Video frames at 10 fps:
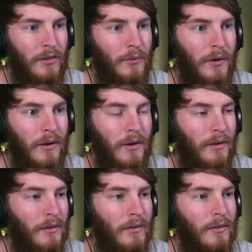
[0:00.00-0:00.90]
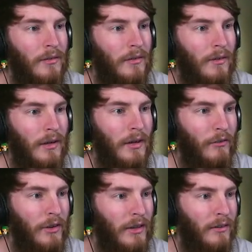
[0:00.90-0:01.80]
good where it is. Okay,
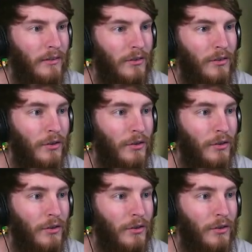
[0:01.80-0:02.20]
everything else is